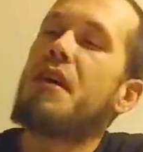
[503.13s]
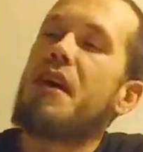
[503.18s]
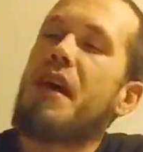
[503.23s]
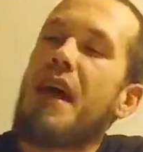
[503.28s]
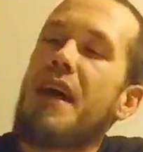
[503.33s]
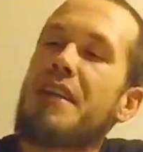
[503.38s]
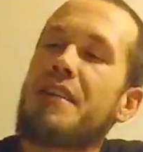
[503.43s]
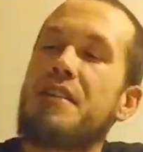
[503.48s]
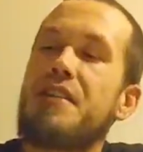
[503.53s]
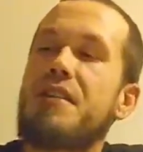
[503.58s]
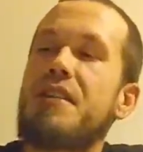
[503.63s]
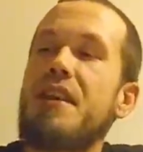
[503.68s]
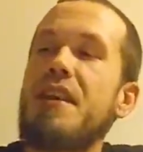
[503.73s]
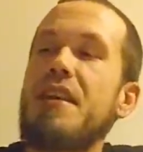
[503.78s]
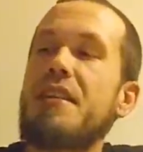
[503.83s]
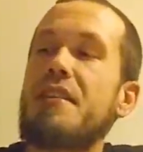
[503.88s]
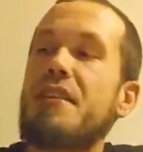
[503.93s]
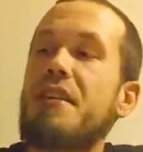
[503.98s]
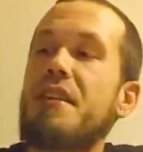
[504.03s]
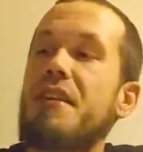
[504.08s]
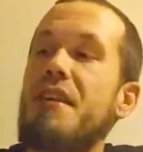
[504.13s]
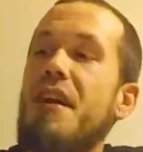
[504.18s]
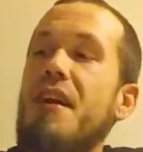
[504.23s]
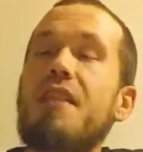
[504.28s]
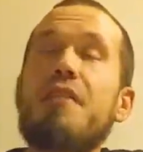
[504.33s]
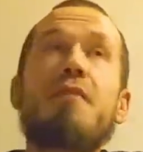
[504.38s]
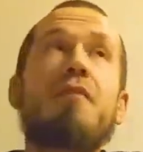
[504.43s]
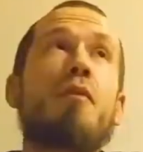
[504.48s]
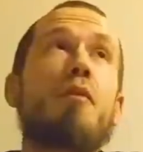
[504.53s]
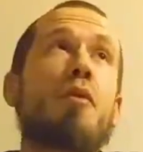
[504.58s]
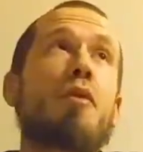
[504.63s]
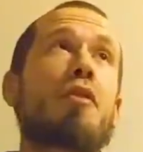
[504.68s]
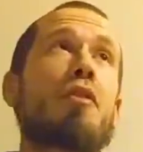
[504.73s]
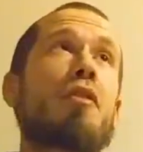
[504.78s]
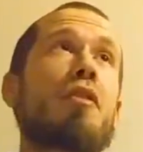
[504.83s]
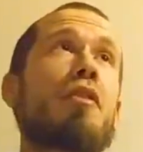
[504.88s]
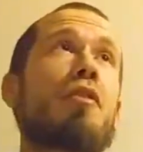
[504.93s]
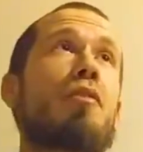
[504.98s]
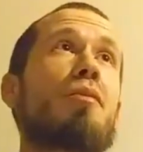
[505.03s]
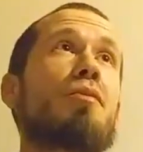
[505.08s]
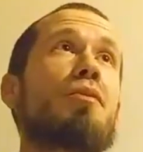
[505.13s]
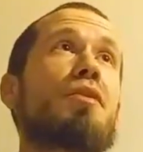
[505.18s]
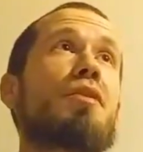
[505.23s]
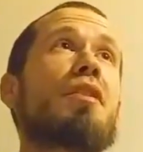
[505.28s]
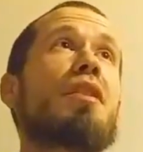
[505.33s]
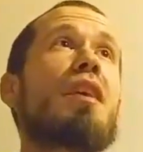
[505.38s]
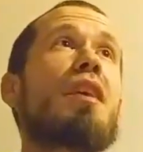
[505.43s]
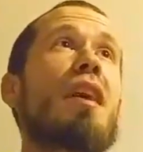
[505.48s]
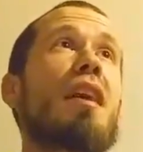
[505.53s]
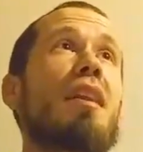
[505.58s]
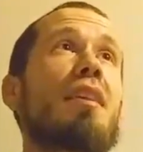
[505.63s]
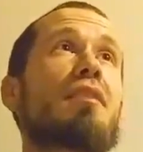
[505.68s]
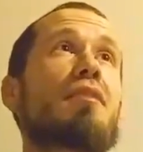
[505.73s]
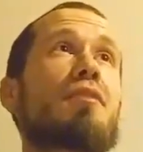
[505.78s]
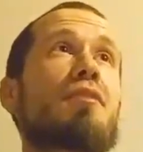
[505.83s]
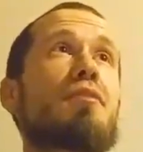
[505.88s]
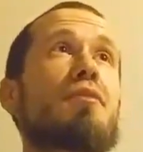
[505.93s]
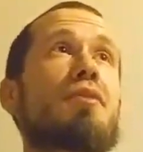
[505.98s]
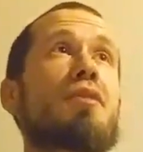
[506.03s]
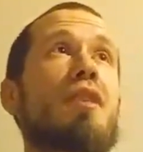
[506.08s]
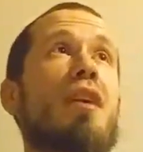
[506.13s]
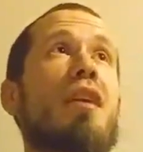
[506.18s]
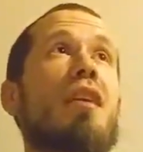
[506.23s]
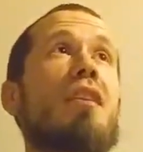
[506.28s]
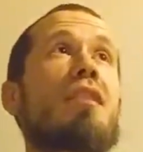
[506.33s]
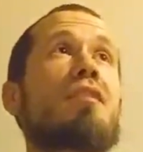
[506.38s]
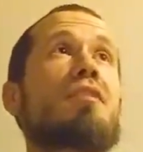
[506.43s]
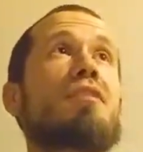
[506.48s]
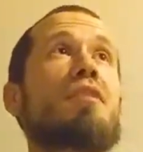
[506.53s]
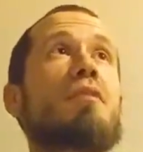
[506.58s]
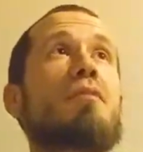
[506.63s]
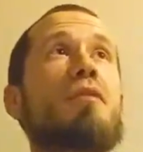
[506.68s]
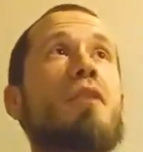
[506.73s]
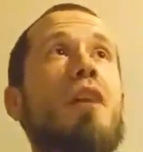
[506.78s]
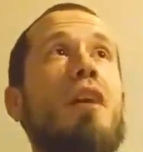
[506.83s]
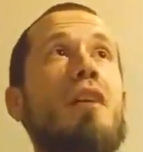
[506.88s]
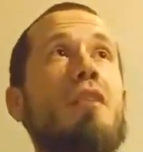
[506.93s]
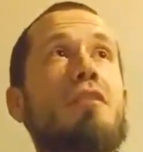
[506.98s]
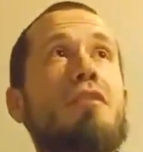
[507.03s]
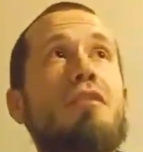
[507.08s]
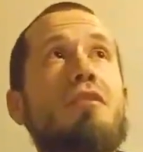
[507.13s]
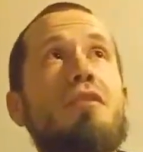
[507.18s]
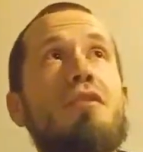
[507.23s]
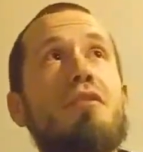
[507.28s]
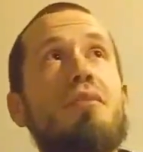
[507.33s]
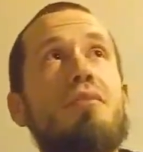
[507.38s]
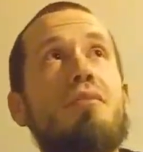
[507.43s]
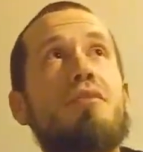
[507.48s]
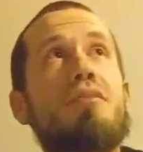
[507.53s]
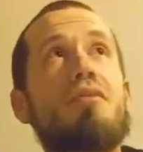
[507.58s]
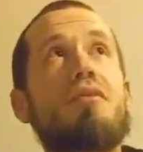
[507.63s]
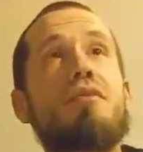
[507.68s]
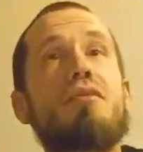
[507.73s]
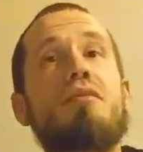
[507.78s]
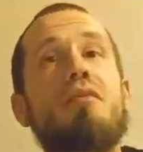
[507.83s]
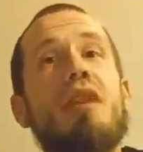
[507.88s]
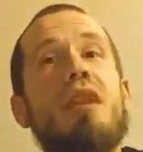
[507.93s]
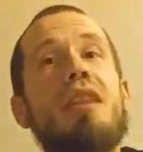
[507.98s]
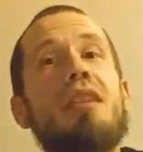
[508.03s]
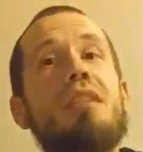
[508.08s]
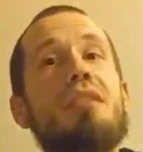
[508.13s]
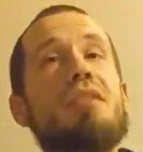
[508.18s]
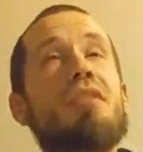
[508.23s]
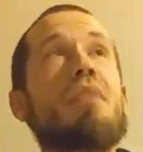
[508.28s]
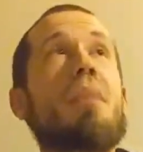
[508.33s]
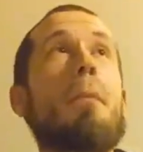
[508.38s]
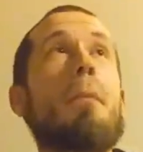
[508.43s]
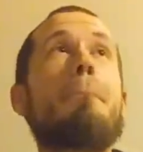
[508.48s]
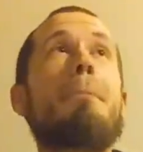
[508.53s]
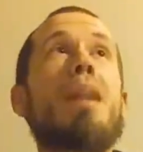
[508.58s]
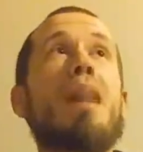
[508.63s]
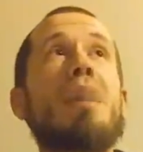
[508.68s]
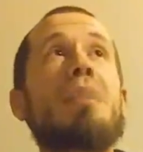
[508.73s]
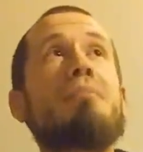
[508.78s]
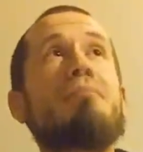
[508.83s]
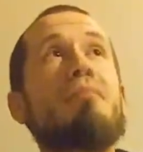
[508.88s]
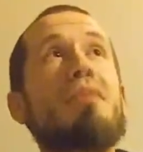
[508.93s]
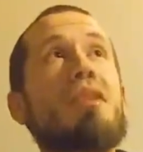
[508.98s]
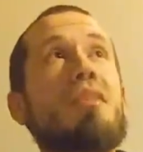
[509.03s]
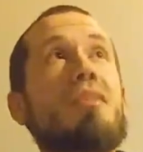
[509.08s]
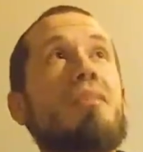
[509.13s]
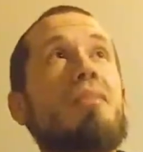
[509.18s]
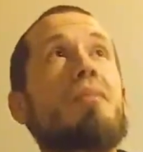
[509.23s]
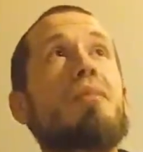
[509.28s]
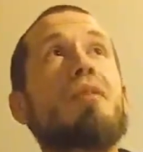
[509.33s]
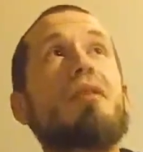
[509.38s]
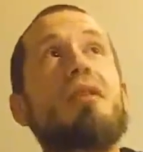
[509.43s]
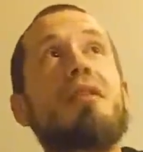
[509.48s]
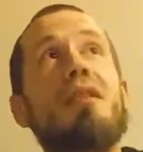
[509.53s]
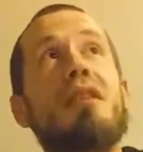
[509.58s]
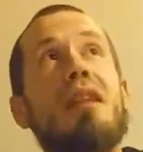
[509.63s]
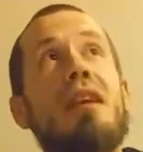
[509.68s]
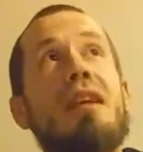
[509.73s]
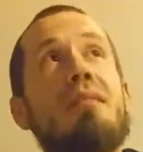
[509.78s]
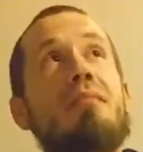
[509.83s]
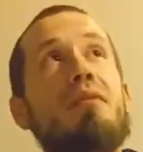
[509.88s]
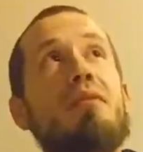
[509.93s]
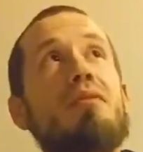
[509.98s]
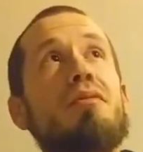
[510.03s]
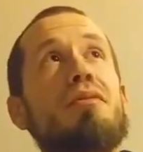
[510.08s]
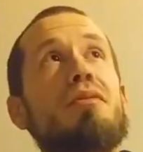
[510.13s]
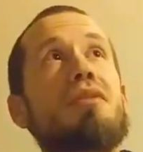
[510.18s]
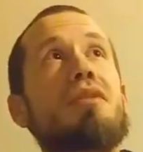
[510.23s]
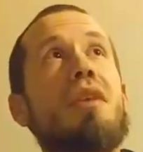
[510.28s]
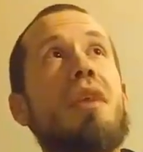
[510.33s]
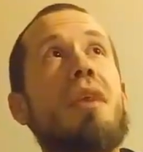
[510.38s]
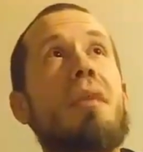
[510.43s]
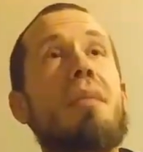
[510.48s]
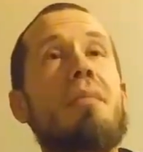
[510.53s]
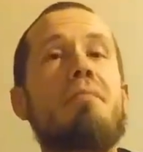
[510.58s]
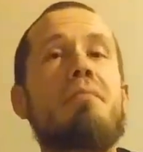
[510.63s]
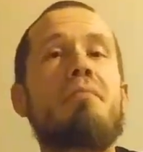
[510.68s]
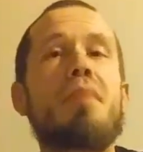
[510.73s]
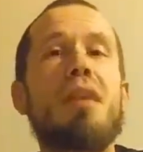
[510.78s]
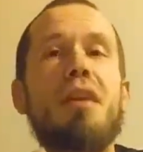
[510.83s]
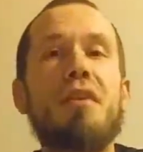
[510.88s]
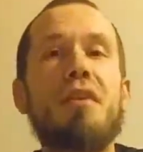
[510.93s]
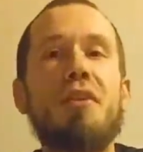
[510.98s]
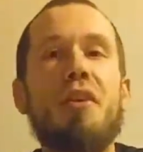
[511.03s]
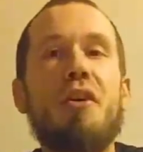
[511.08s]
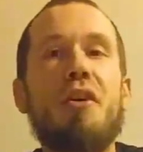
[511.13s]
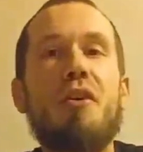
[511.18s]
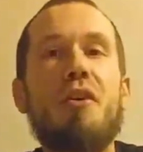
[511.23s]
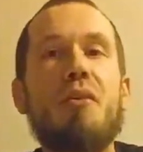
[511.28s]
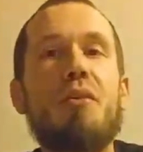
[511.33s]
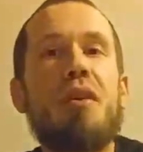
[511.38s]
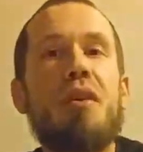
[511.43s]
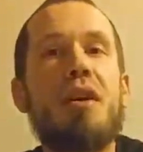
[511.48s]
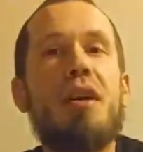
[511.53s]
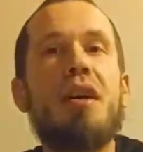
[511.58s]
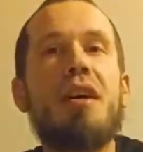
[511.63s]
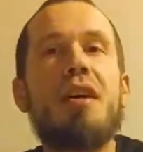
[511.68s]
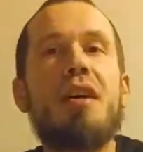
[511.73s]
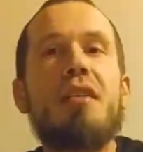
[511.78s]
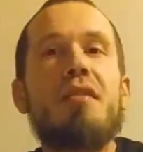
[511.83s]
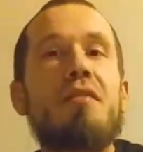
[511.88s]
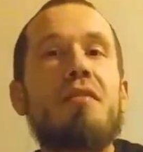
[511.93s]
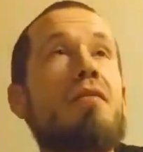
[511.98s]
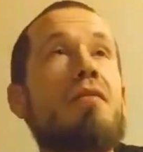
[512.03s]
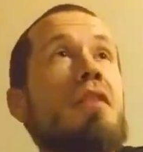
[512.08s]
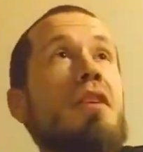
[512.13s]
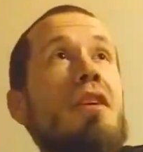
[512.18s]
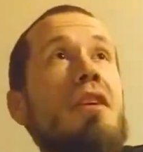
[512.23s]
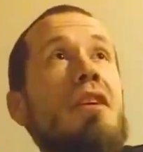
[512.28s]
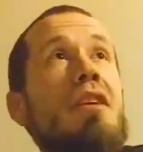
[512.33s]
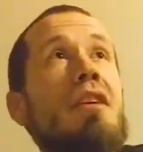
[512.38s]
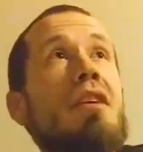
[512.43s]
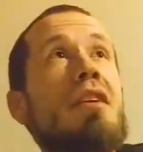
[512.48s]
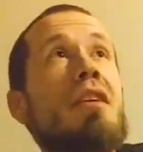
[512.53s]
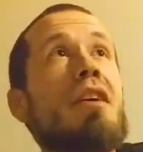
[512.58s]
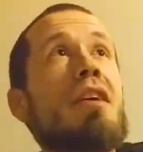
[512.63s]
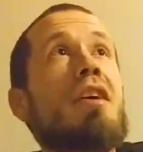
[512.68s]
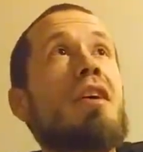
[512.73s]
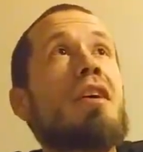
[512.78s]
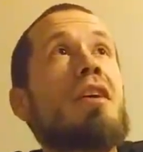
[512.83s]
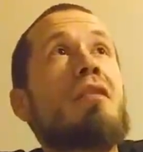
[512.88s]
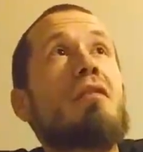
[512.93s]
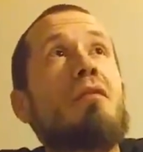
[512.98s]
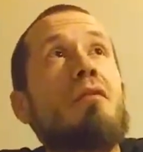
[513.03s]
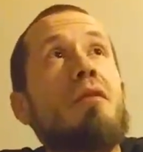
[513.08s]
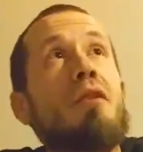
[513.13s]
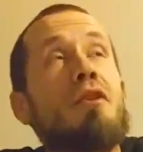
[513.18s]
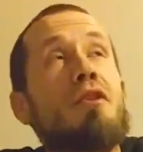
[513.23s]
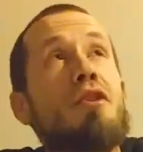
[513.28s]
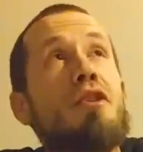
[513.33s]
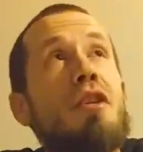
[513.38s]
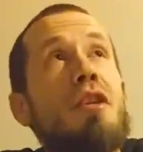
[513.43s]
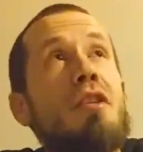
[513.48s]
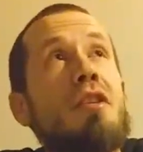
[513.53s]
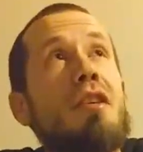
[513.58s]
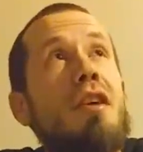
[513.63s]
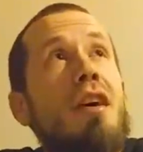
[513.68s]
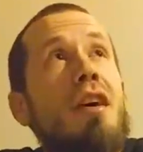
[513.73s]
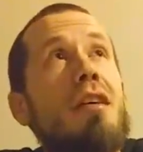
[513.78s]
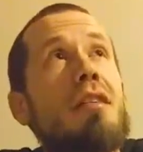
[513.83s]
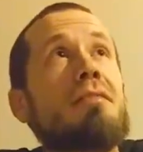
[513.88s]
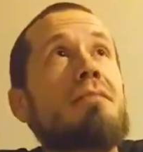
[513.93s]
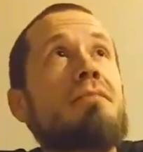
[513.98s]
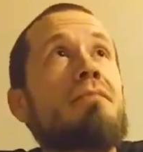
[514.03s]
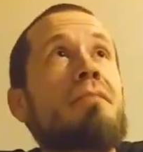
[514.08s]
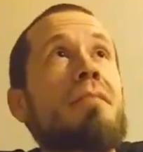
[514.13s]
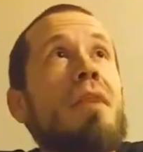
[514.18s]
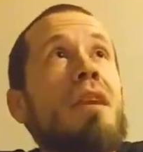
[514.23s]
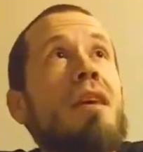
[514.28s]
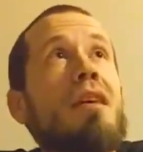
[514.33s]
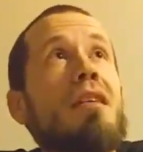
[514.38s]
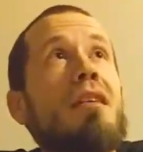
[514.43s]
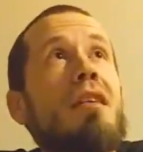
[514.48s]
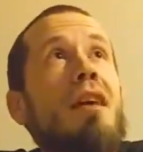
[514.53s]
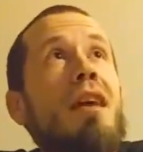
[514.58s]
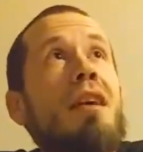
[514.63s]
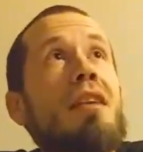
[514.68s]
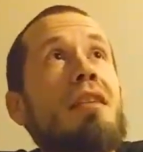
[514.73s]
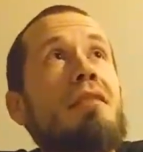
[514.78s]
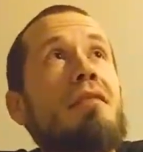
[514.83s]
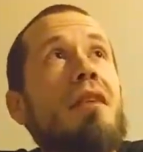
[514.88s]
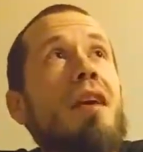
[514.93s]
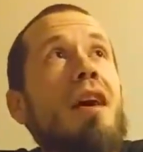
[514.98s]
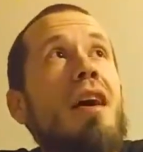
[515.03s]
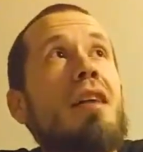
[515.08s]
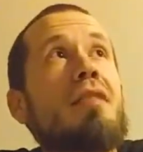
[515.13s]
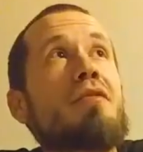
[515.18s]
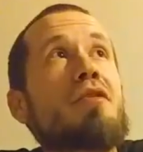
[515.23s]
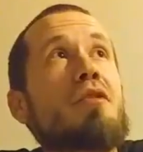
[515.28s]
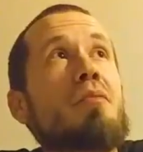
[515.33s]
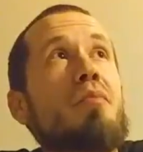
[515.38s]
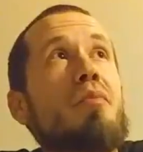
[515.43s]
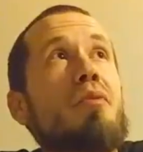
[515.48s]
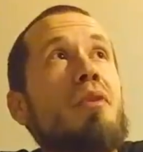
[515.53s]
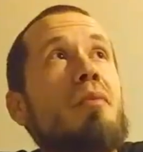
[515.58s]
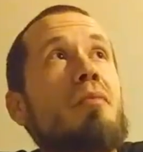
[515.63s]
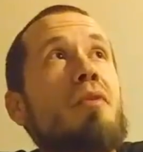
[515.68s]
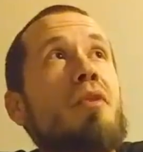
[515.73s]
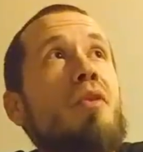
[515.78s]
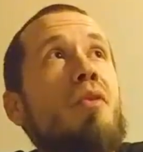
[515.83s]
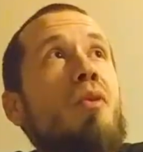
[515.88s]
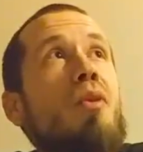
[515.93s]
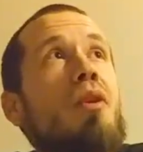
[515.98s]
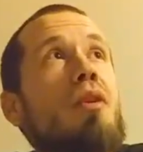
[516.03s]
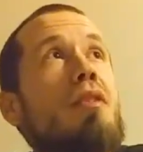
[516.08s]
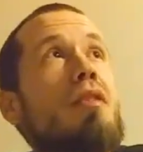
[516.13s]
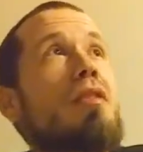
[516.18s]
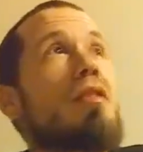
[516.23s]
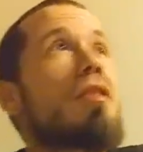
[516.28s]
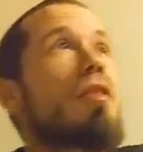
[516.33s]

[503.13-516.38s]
A state cannot foreclose the exercise of constitutional rights by mere labels. Bigelow v. Virginia, 95 Supreme Court,